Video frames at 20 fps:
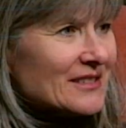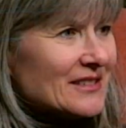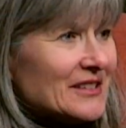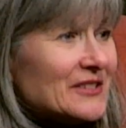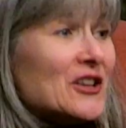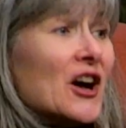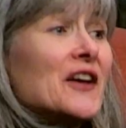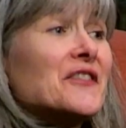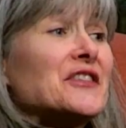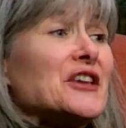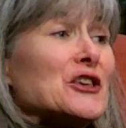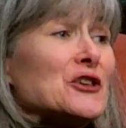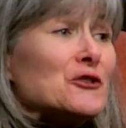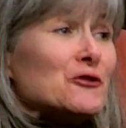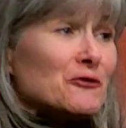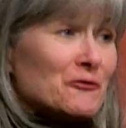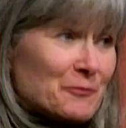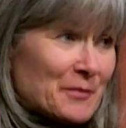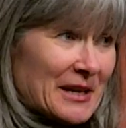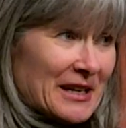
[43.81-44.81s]
Not that
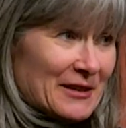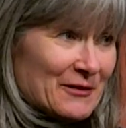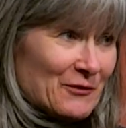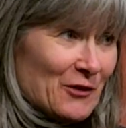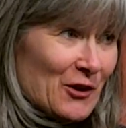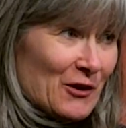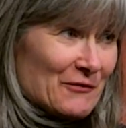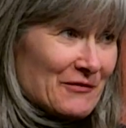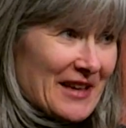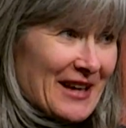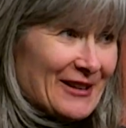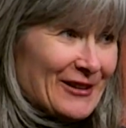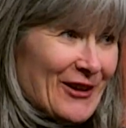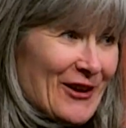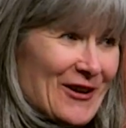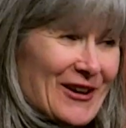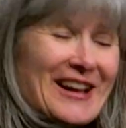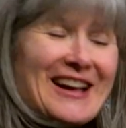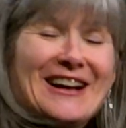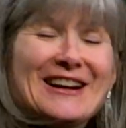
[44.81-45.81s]
you've been involved that
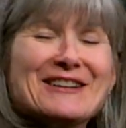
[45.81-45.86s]
long,